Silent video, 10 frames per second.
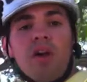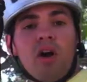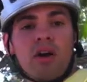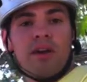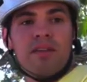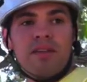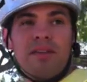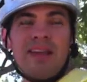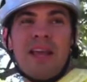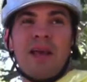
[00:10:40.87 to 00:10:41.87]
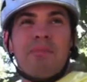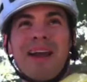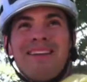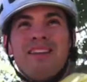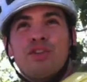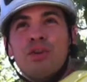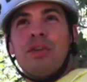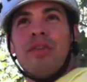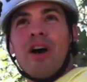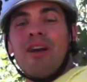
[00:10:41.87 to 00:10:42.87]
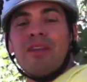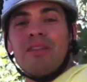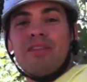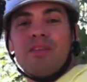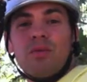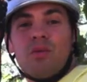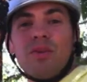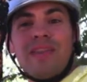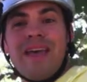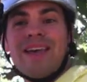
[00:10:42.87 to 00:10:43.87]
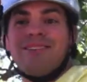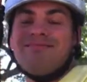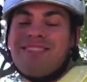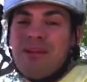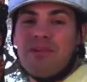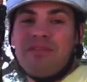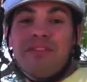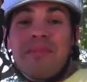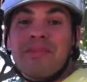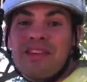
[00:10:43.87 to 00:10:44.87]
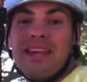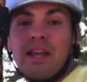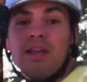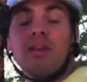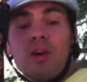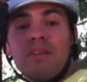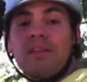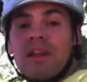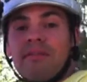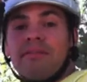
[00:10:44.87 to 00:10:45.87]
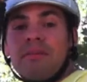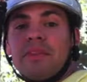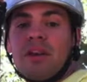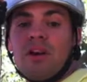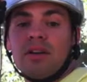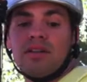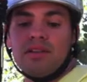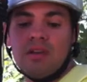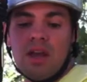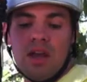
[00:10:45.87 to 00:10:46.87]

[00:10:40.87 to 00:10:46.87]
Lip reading: the harness, my initial thoughts were that it was flimsy. It looks like a flimsy harness.